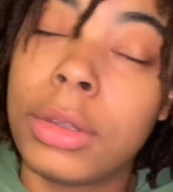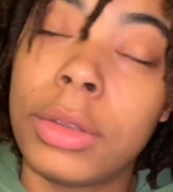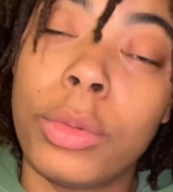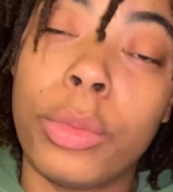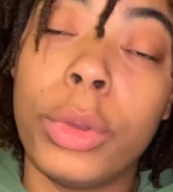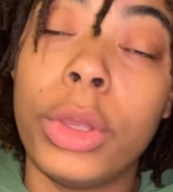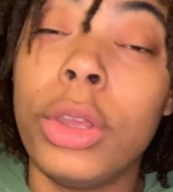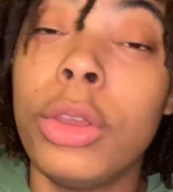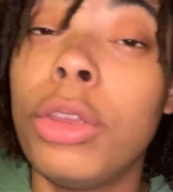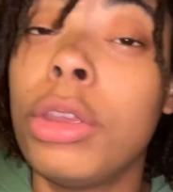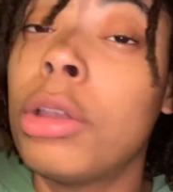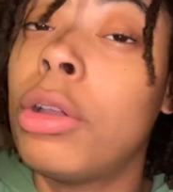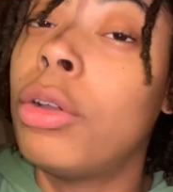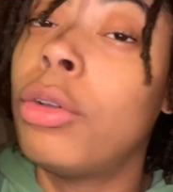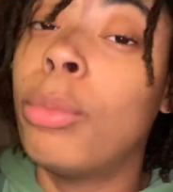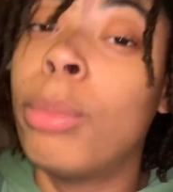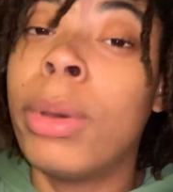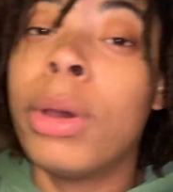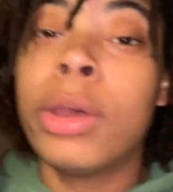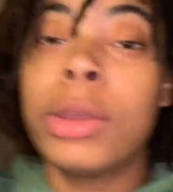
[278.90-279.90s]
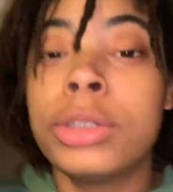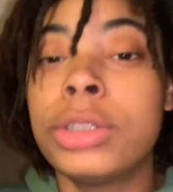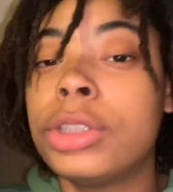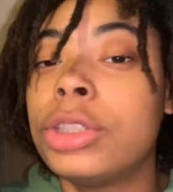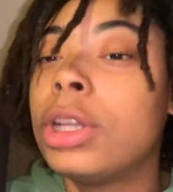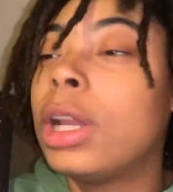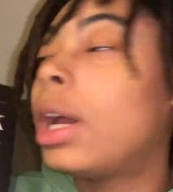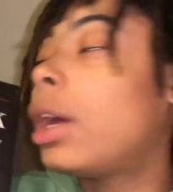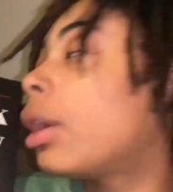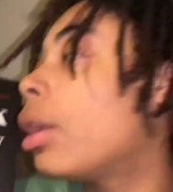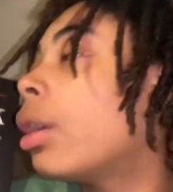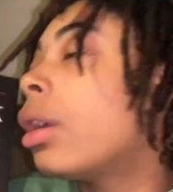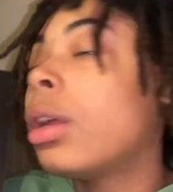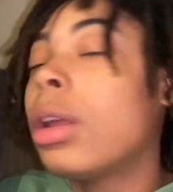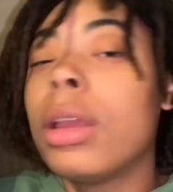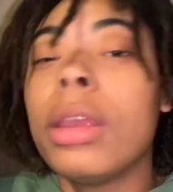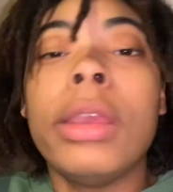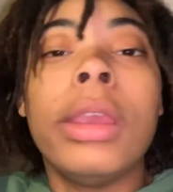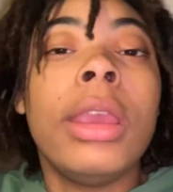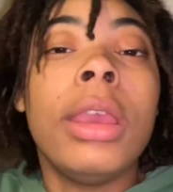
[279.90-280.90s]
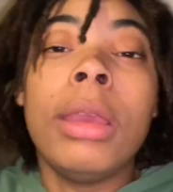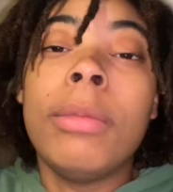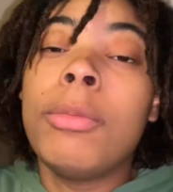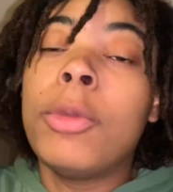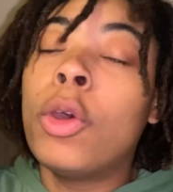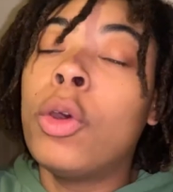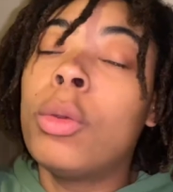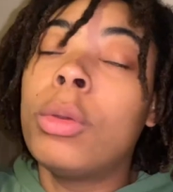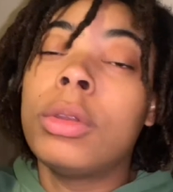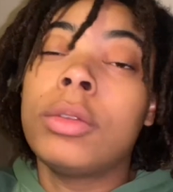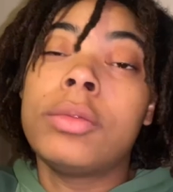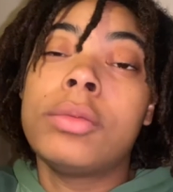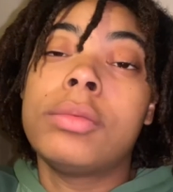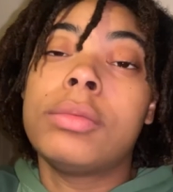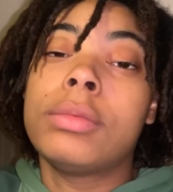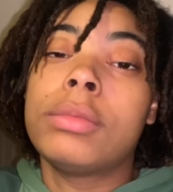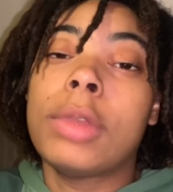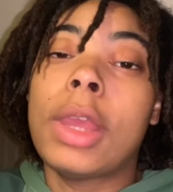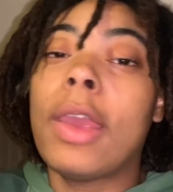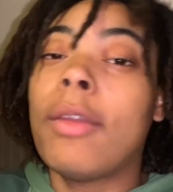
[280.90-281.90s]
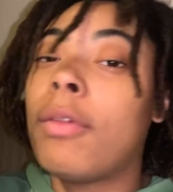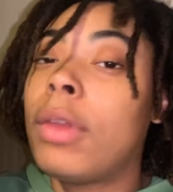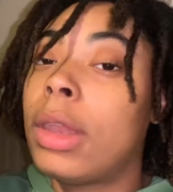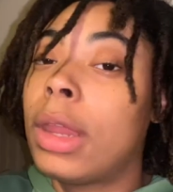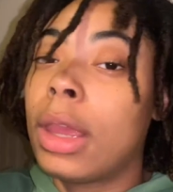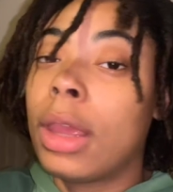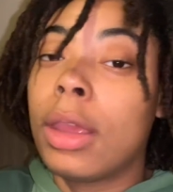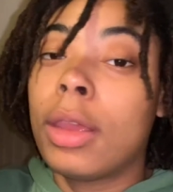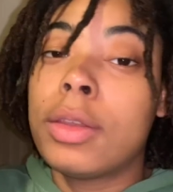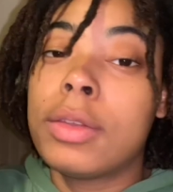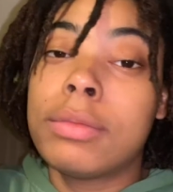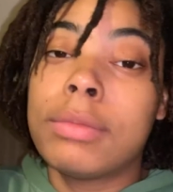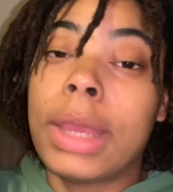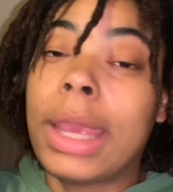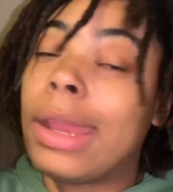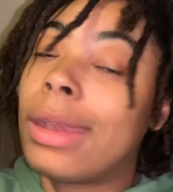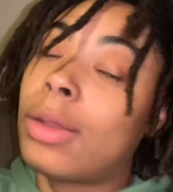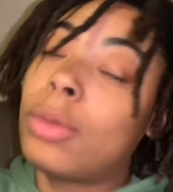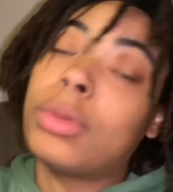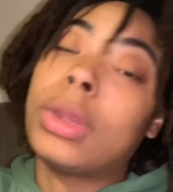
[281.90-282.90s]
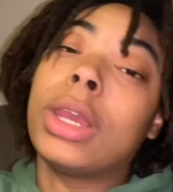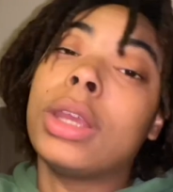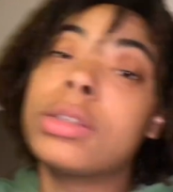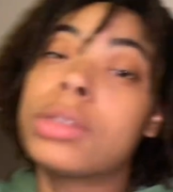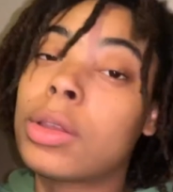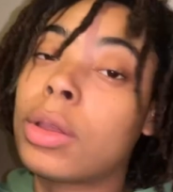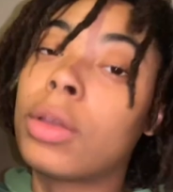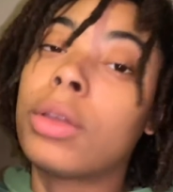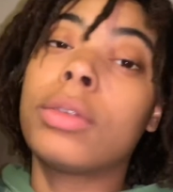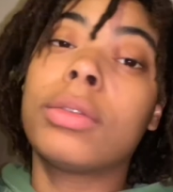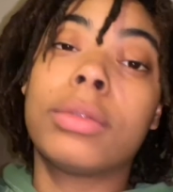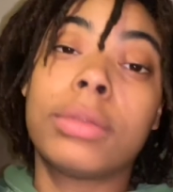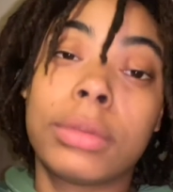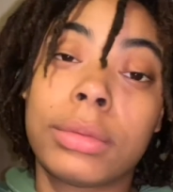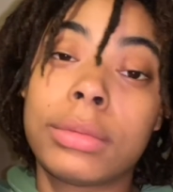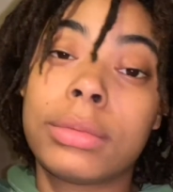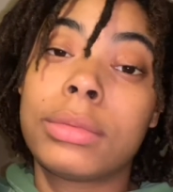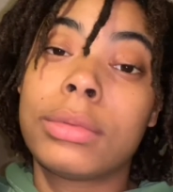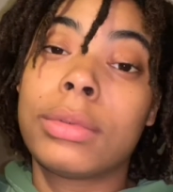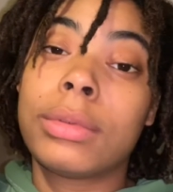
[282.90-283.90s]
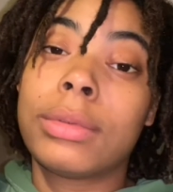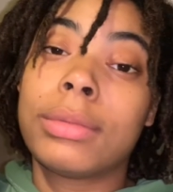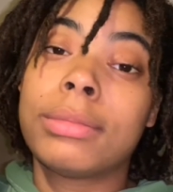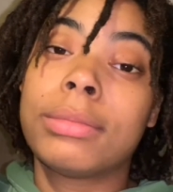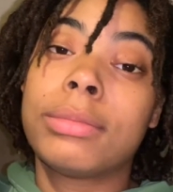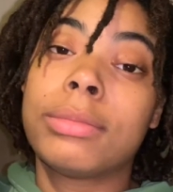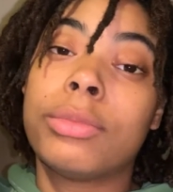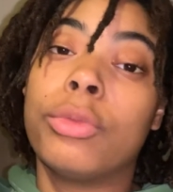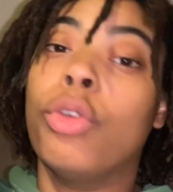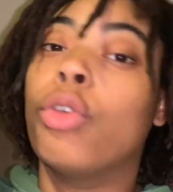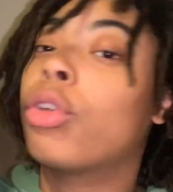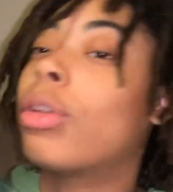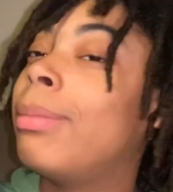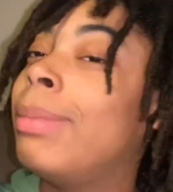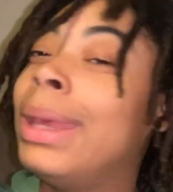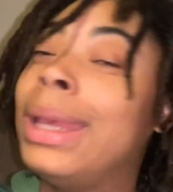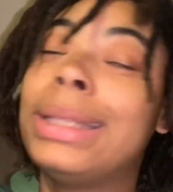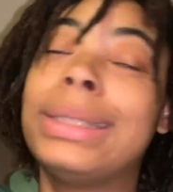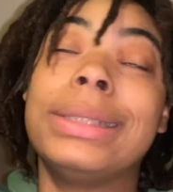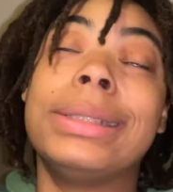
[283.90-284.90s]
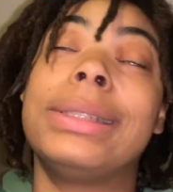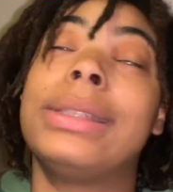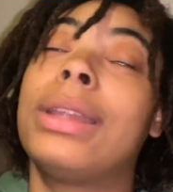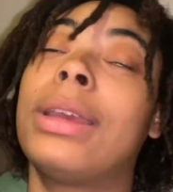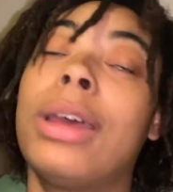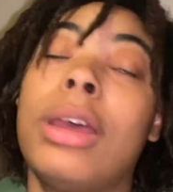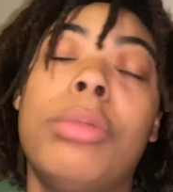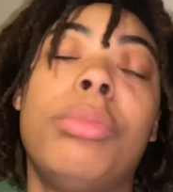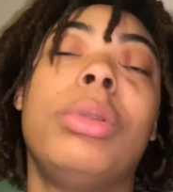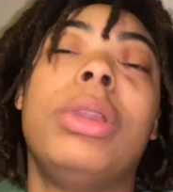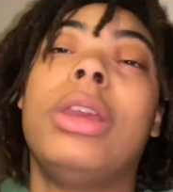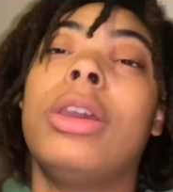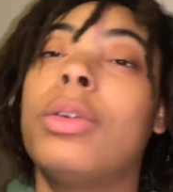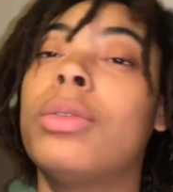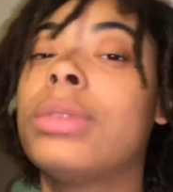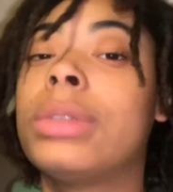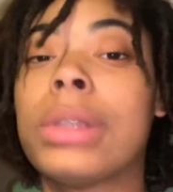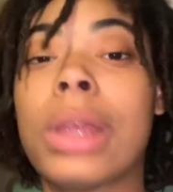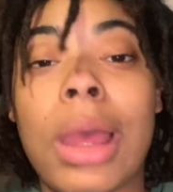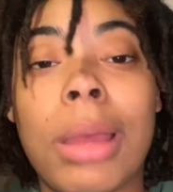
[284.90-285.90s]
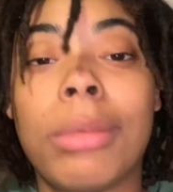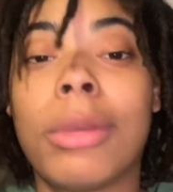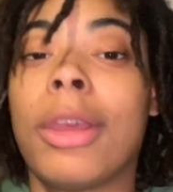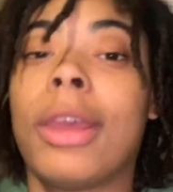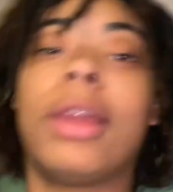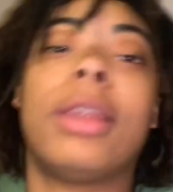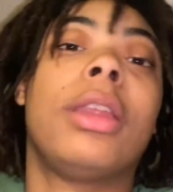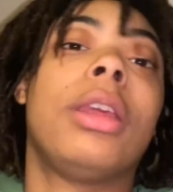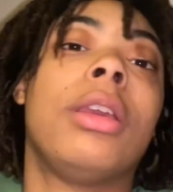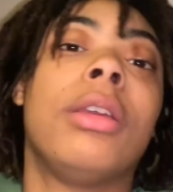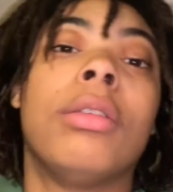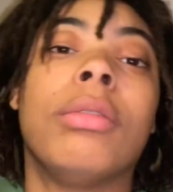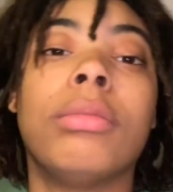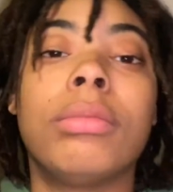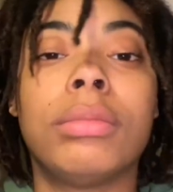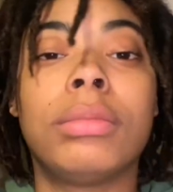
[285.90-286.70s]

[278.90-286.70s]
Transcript: When you're your own boss, you gotta keep going every day. Ain't no days off. Or the business and the company gonna stop, goddamn.